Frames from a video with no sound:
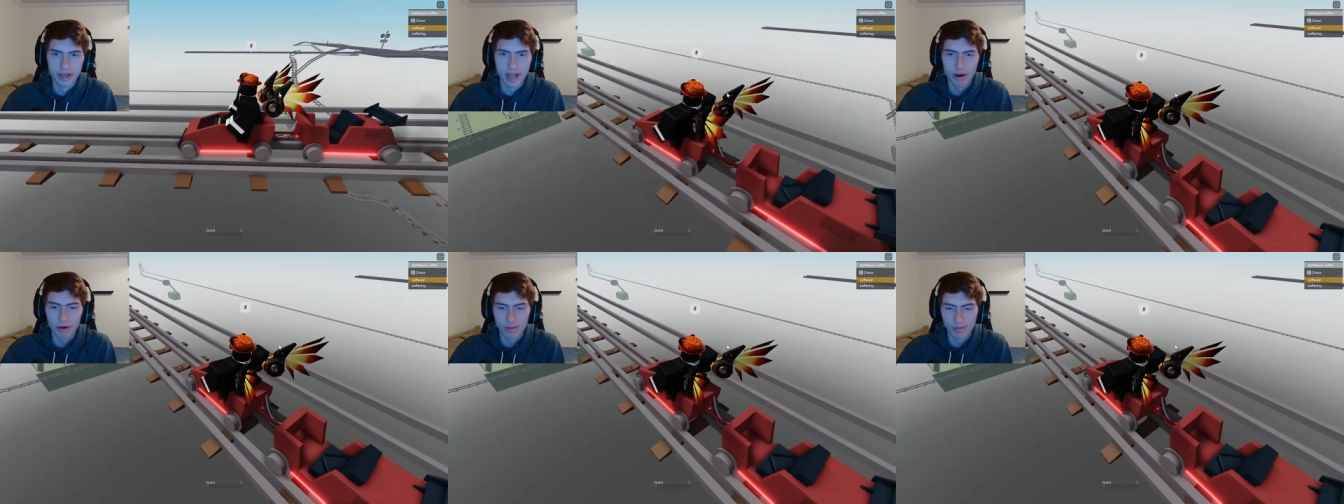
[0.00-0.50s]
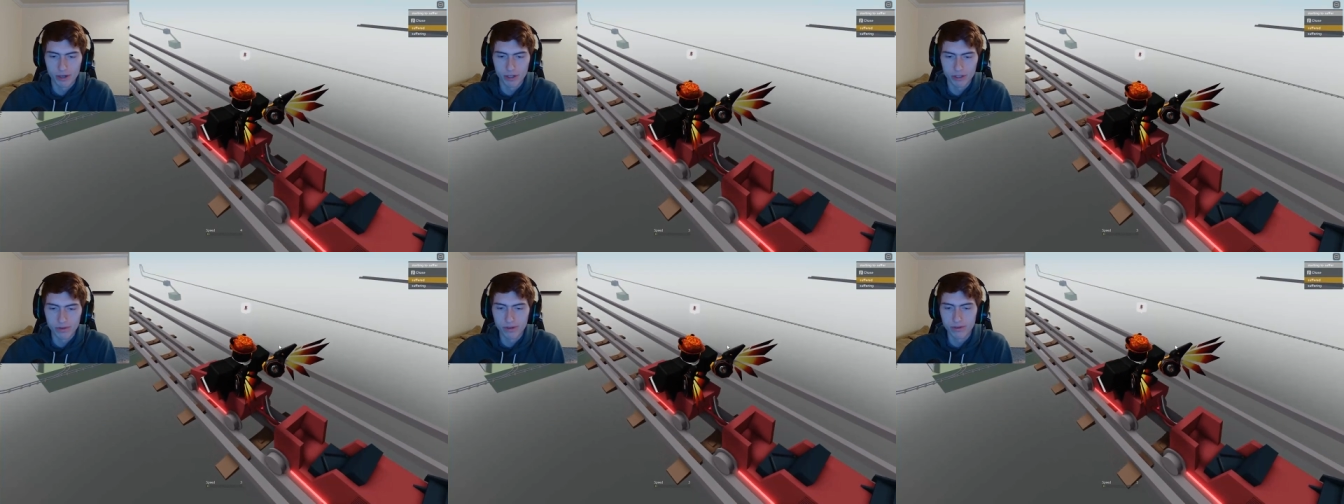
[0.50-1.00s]
now I'm gonna
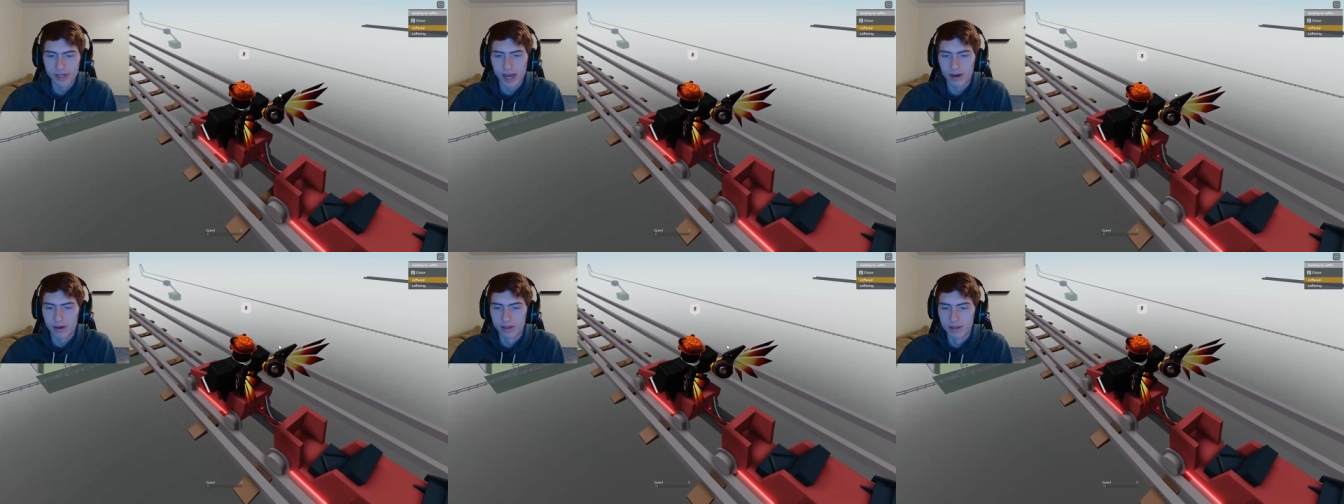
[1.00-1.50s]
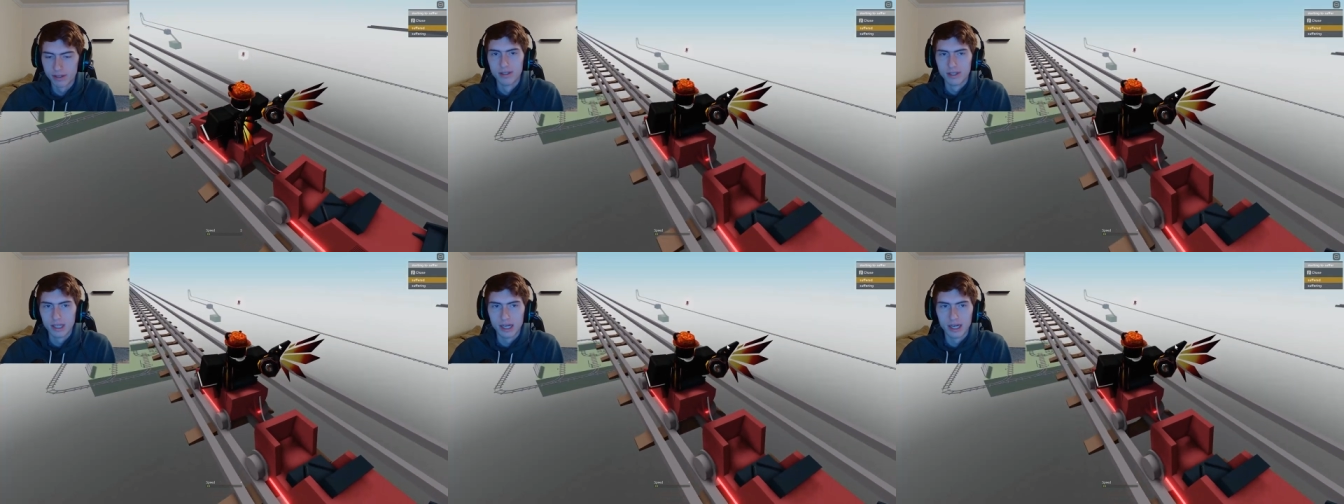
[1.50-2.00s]
shoot you down.
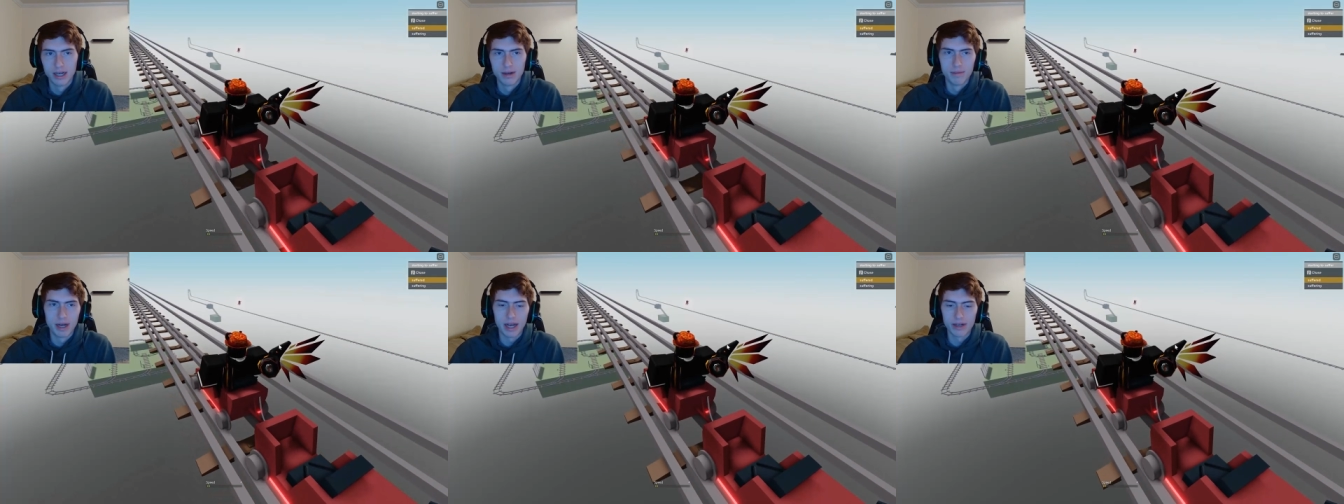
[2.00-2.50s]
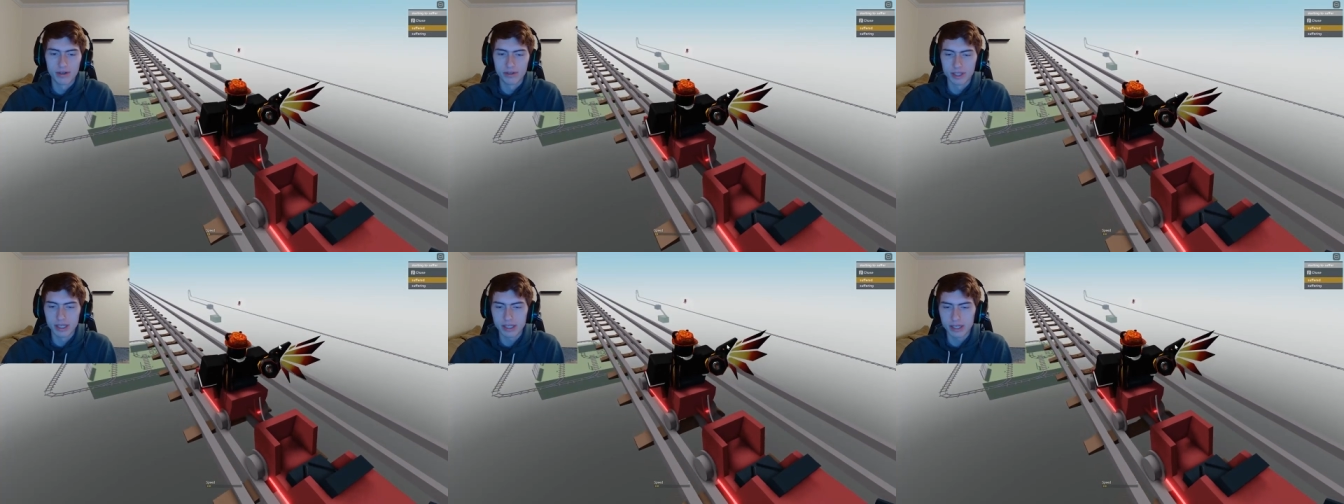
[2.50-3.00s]
Um, I
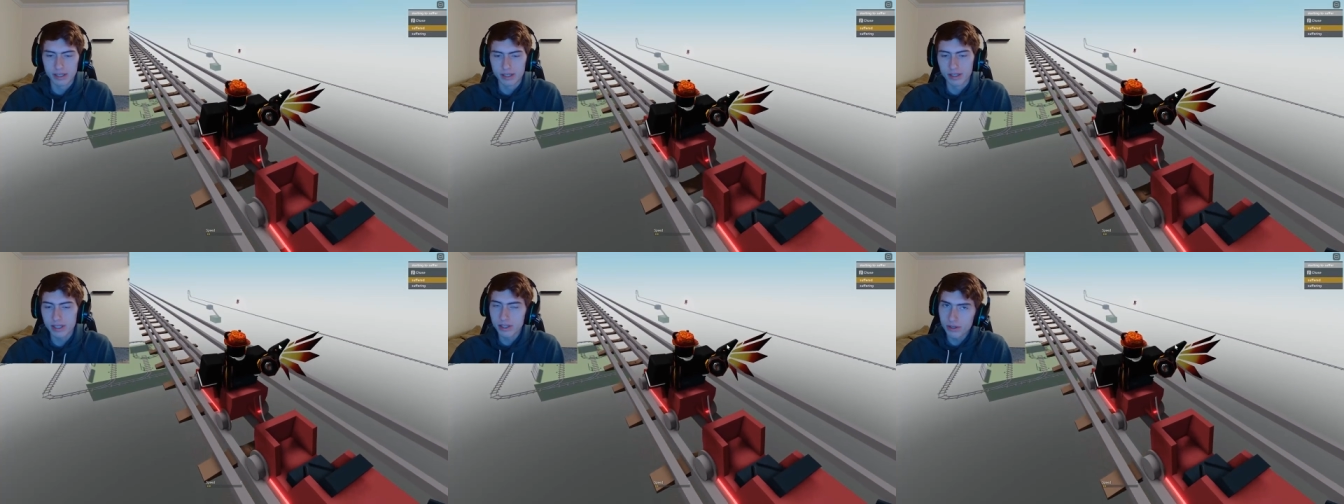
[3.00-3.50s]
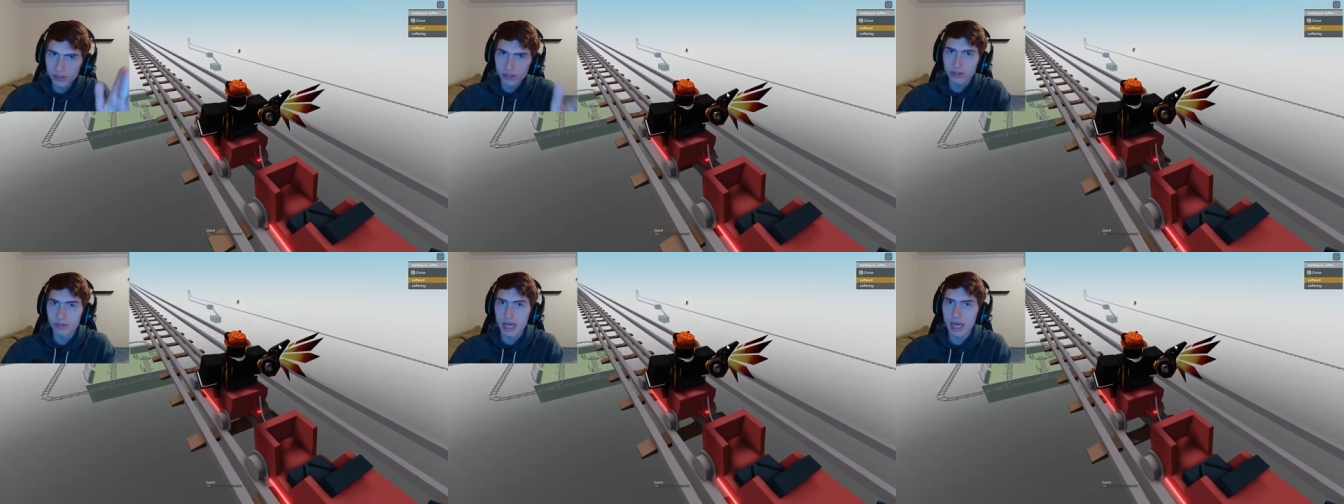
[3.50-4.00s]
don't think it's legal to
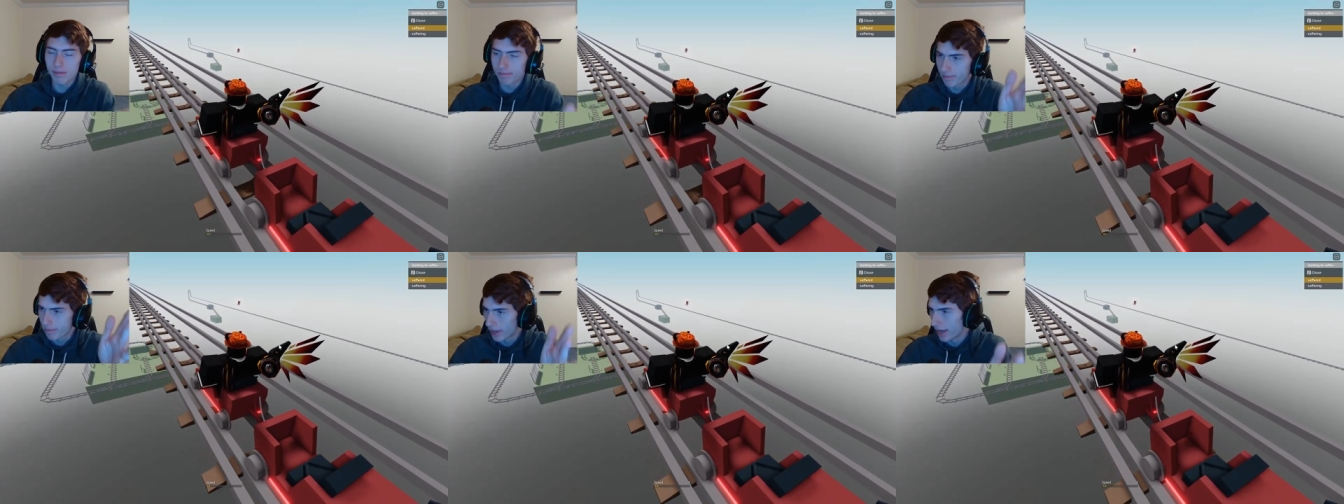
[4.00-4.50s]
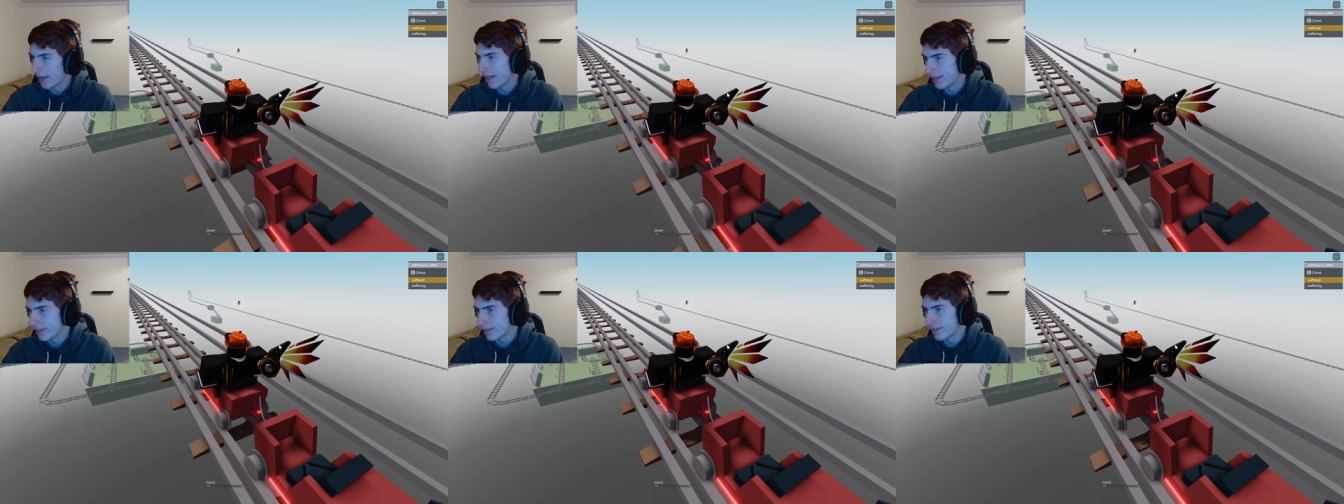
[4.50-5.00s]
do that,
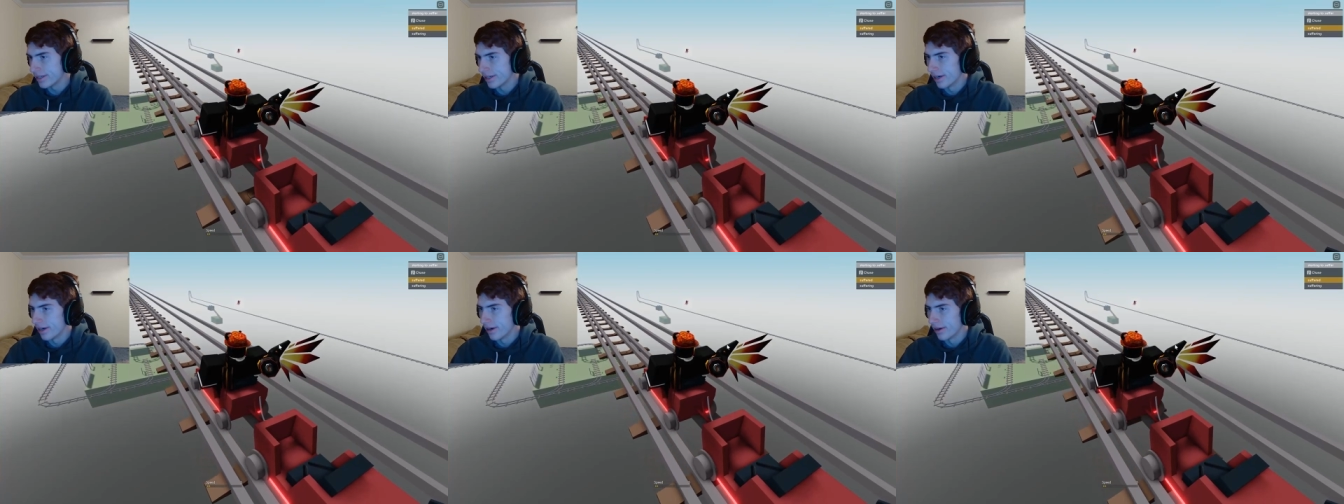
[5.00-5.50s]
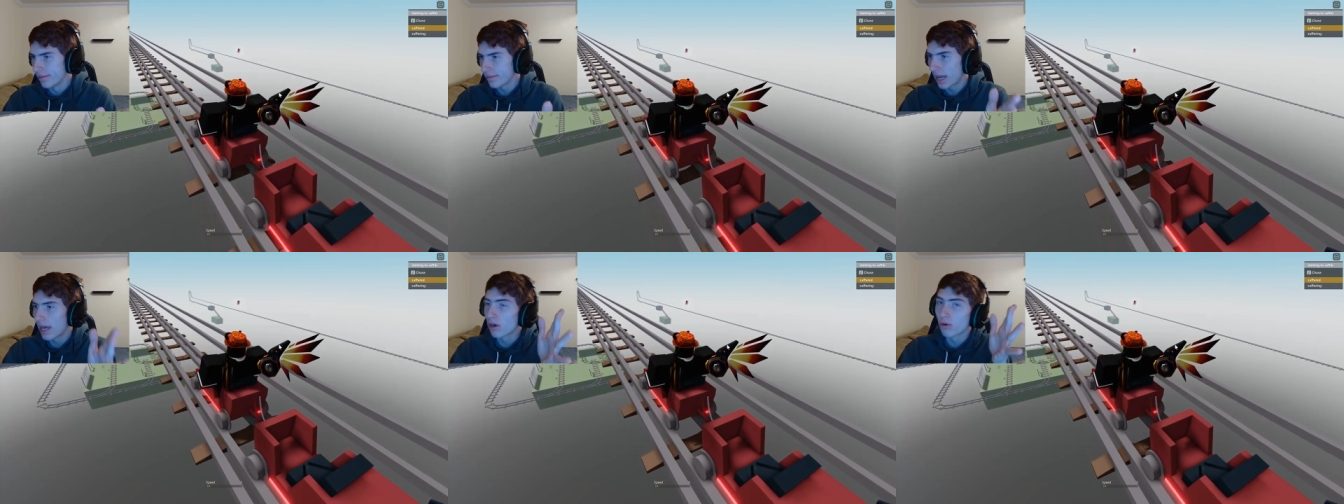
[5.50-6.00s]
but you know
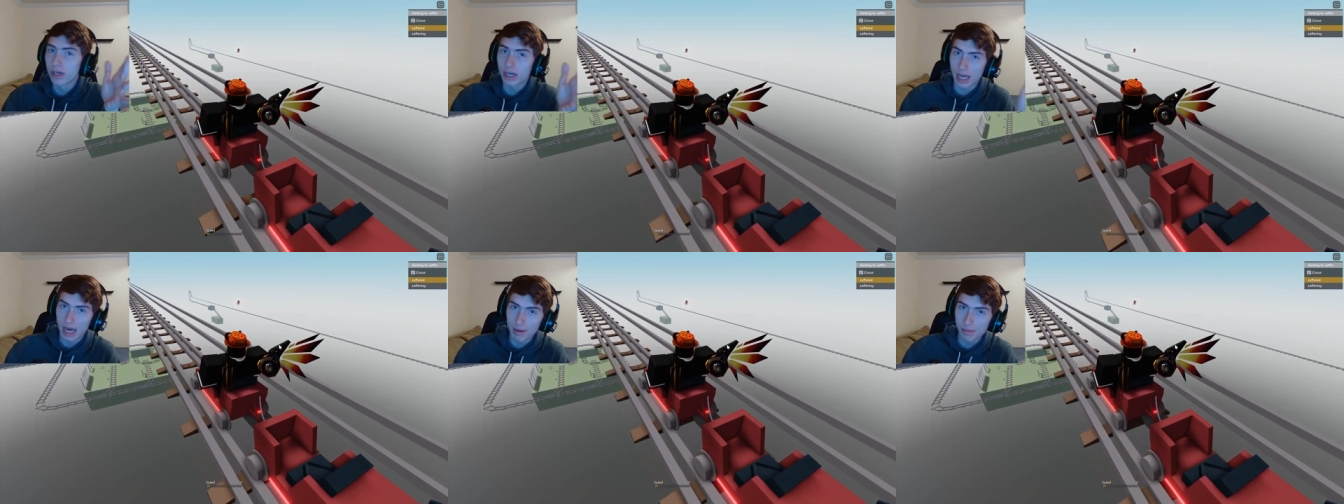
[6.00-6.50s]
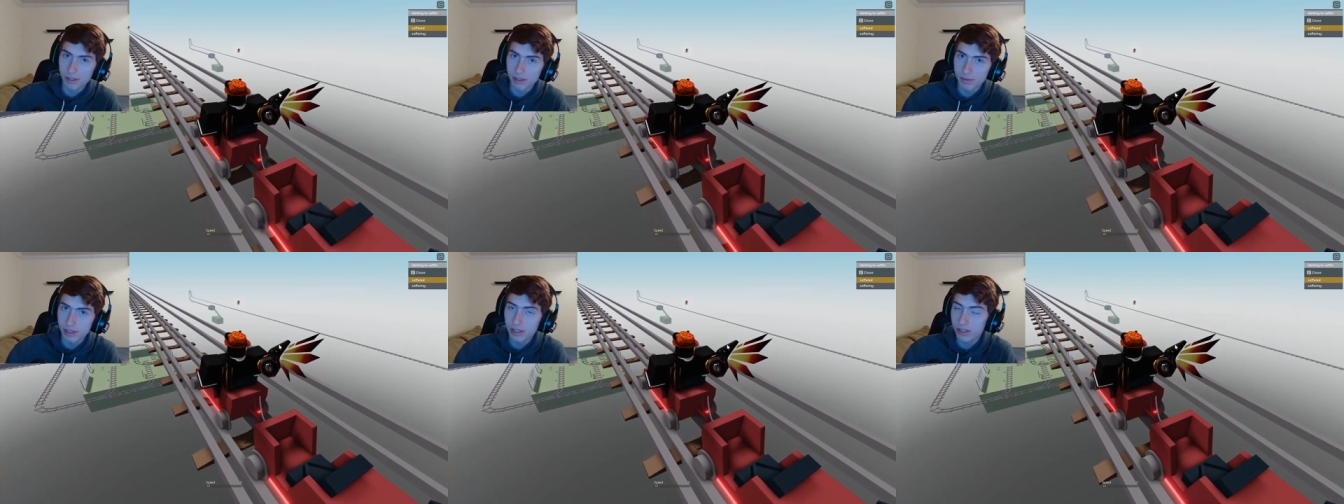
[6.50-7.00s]
I don't want it to happen to me,